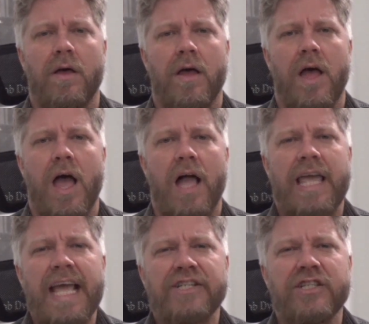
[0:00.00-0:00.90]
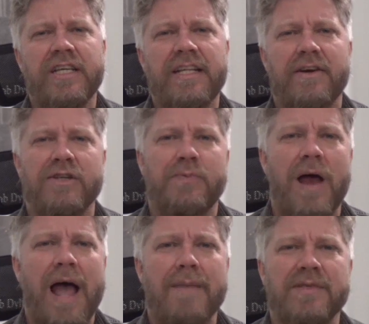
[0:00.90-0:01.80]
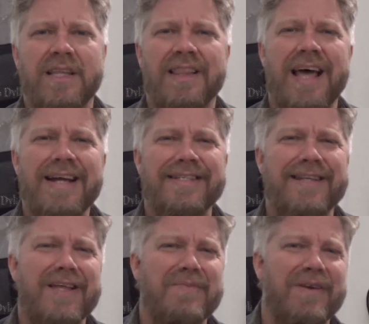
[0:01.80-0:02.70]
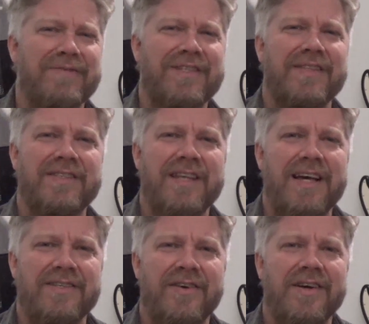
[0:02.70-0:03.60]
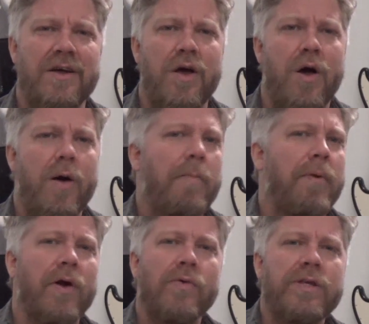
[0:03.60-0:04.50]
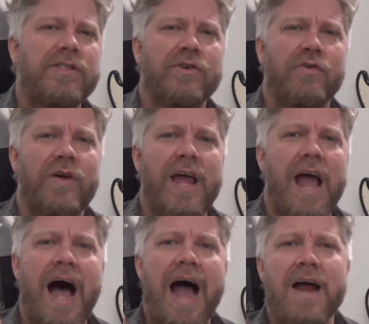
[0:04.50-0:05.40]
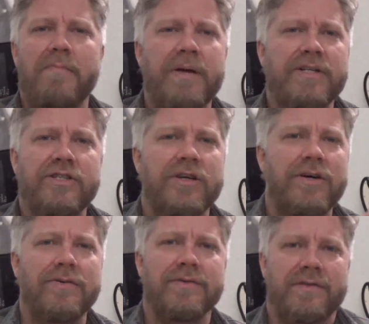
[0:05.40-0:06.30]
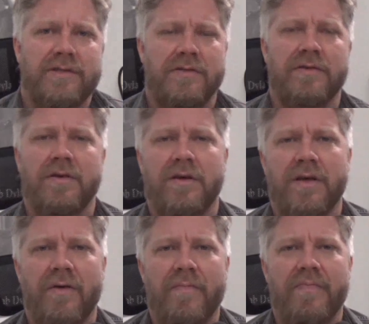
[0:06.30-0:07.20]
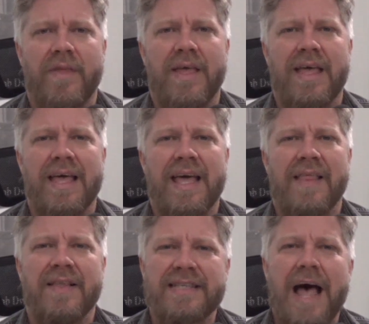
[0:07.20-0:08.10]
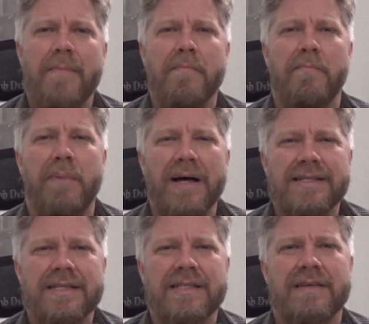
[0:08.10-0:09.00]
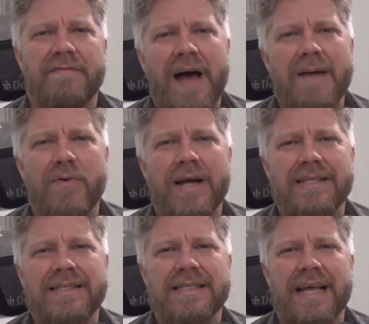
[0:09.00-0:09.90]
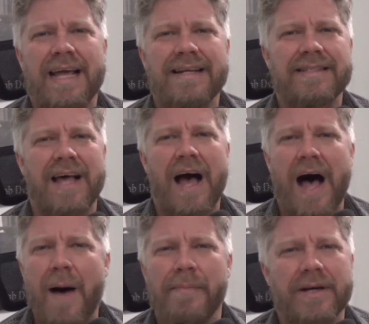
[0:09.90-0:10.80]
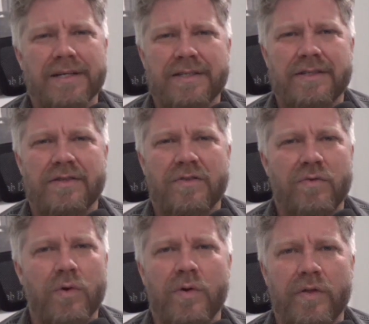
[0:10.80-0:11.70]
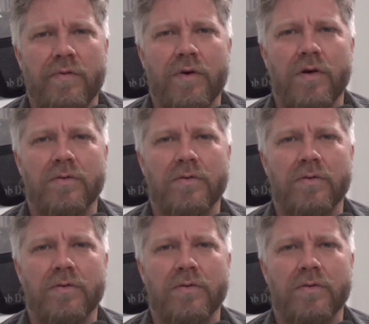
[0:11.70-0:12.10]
Occasionally there is perhaps the lightest element of synthesizer, but only to create higher pitched tones. This album buzzes and vibrates and is ominous through and through.